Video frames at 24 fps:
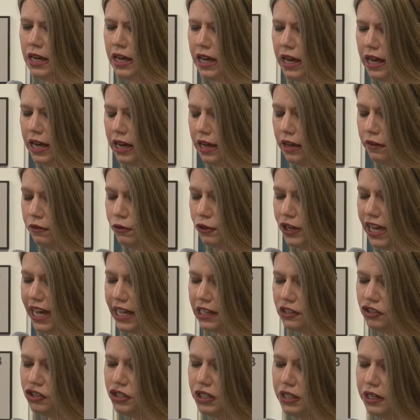of
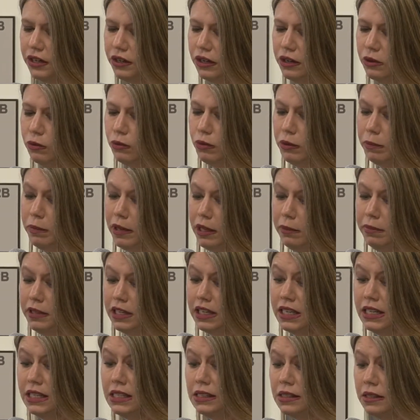Reactionary
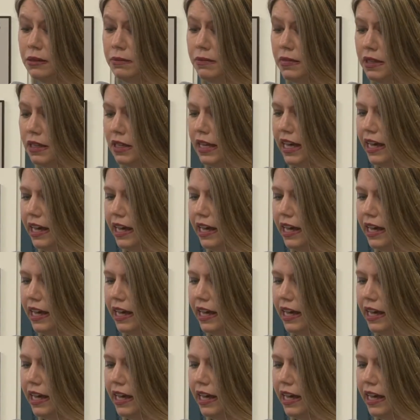Republicanism,